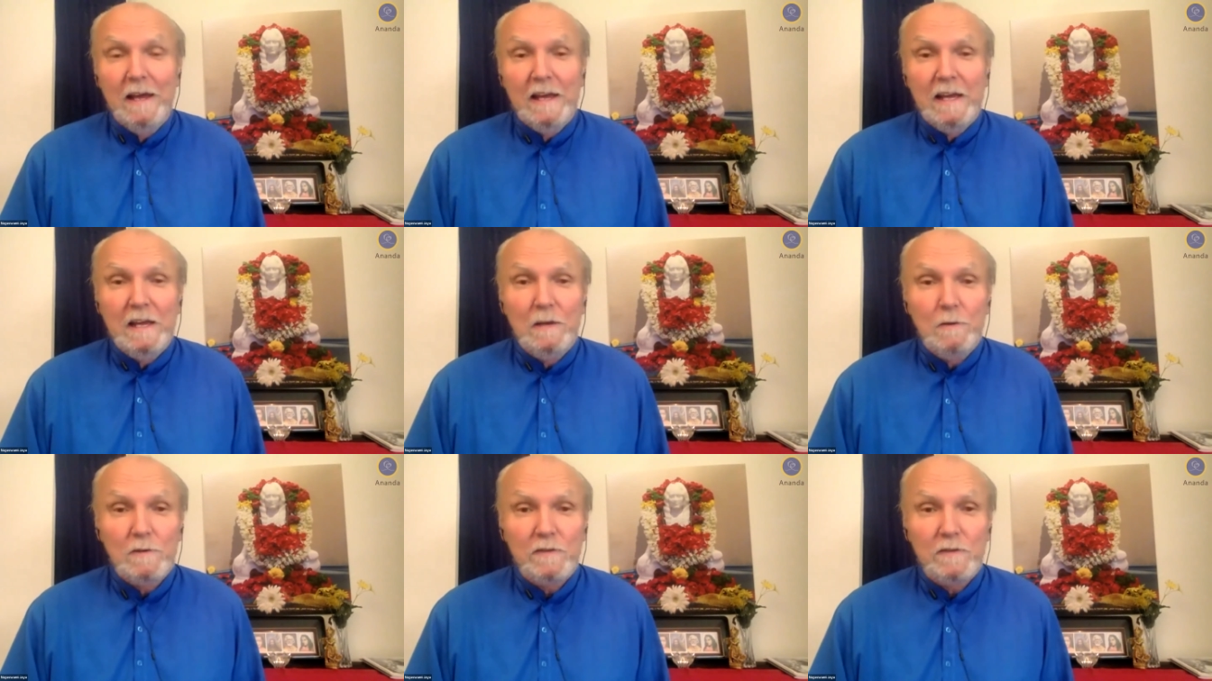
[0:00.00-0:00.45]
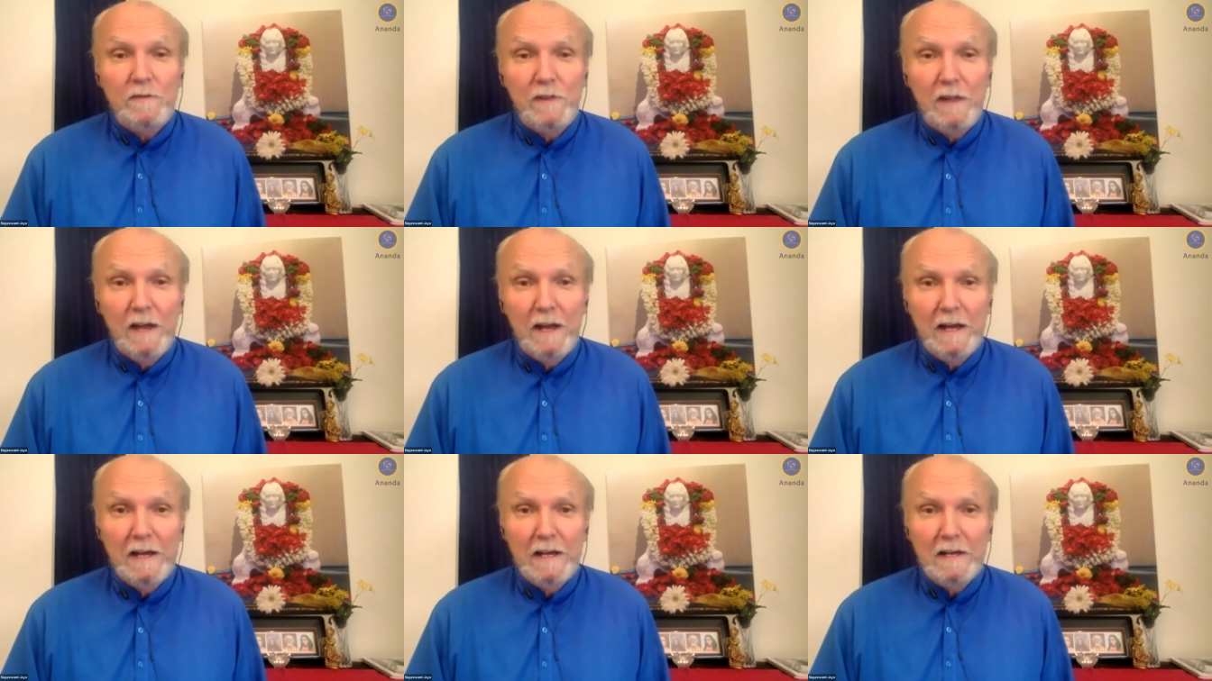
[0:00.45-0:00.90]
He was
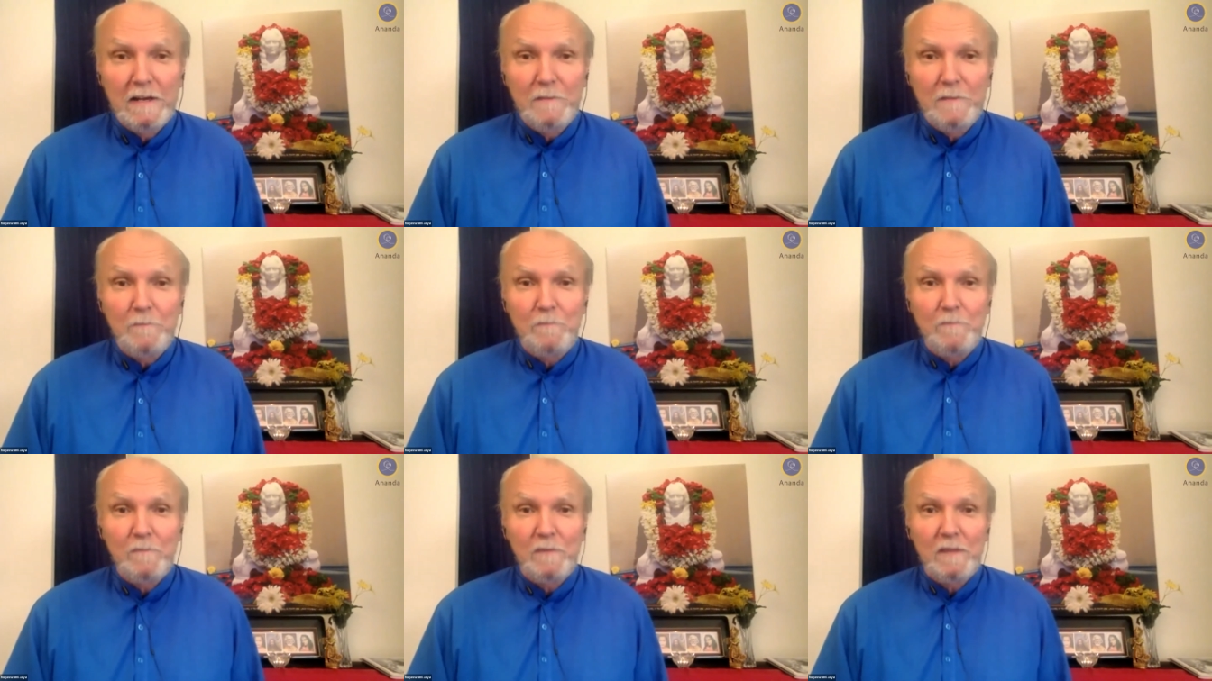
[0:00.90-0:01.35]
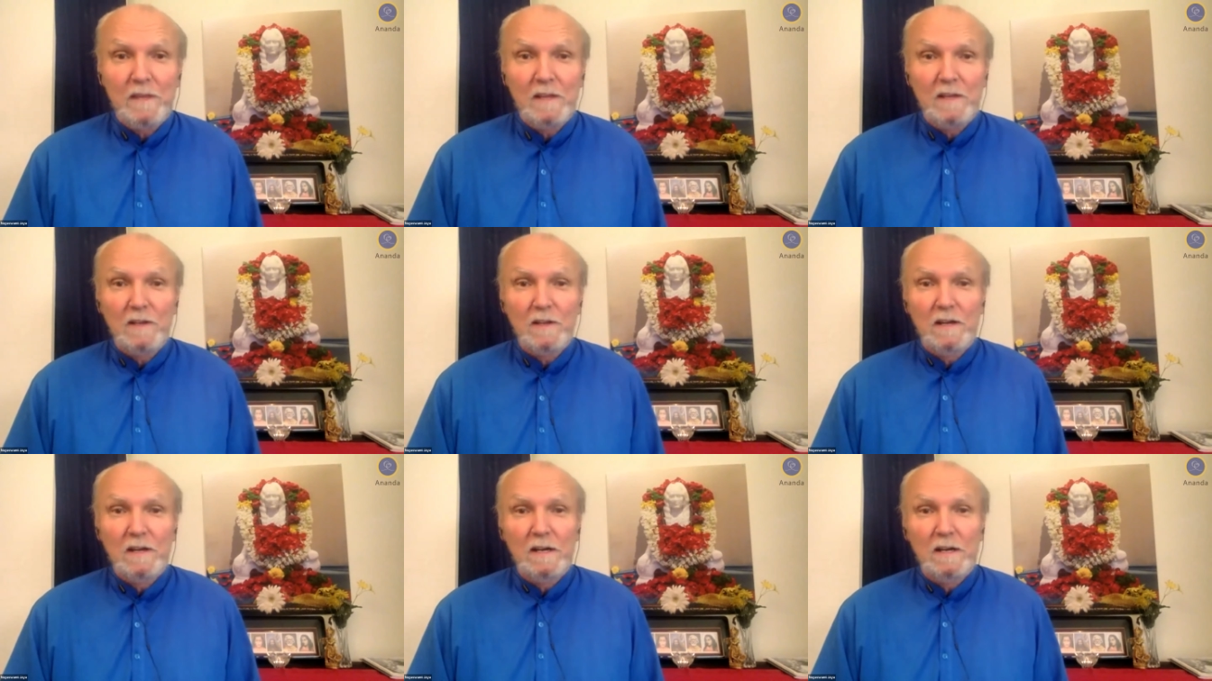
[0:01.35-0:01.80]
flying
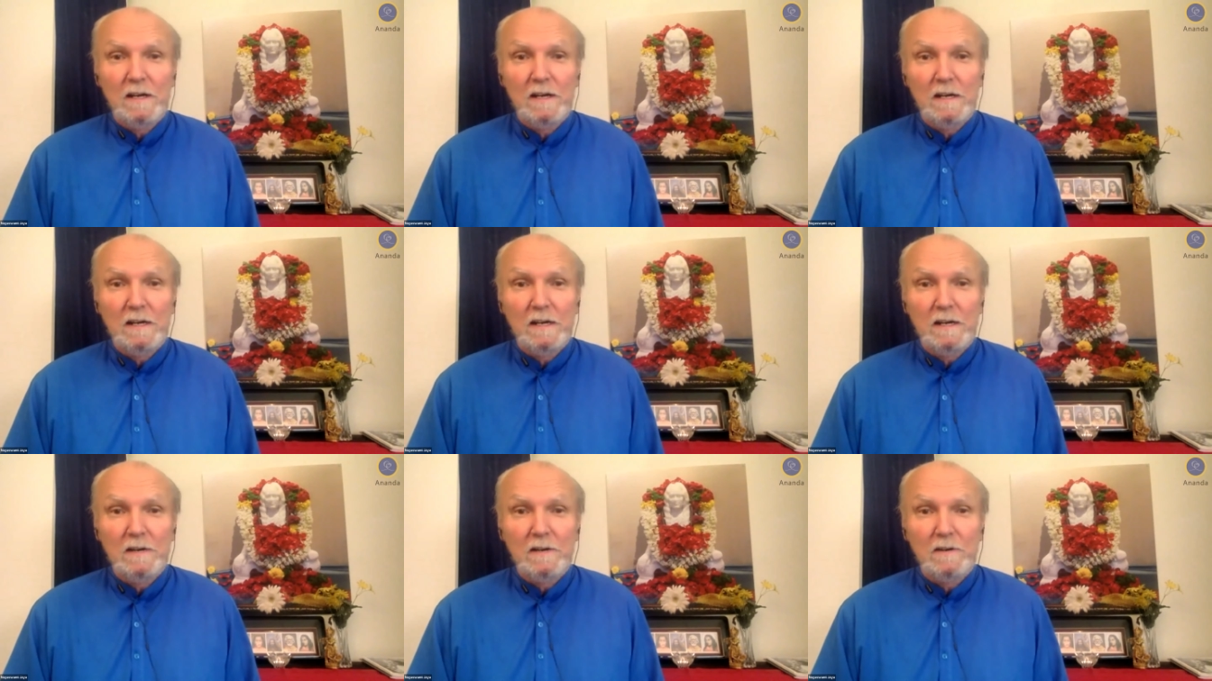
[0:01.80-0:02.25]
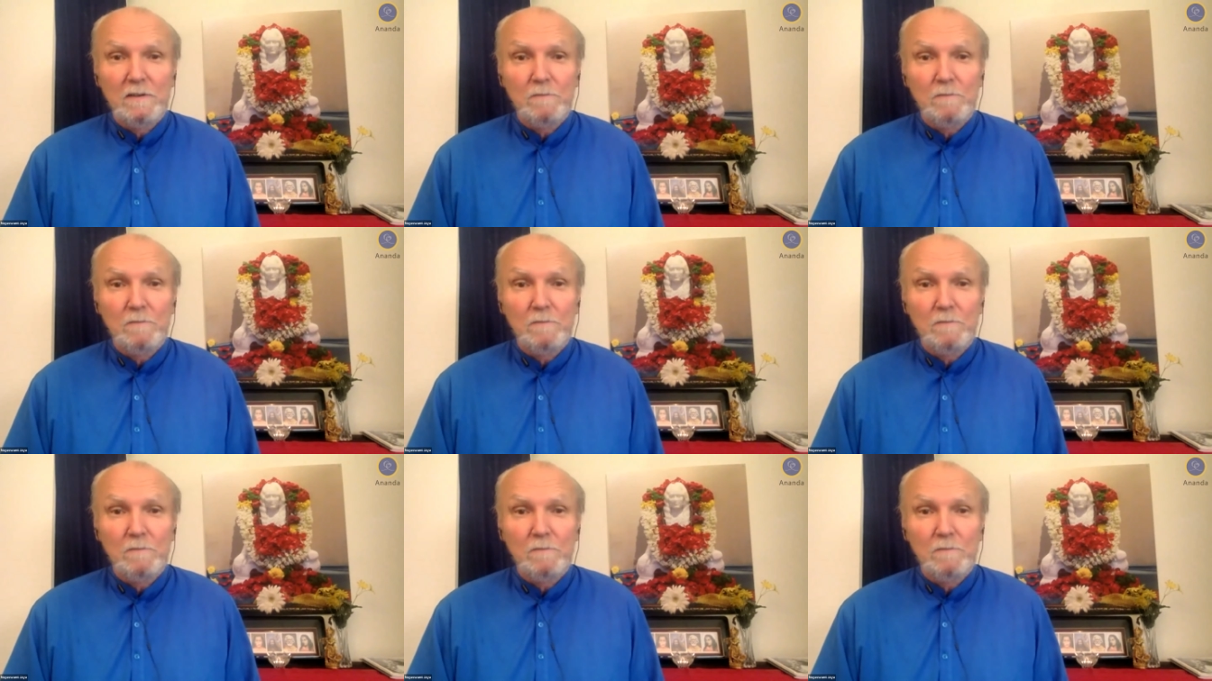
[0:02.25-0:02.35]
uh,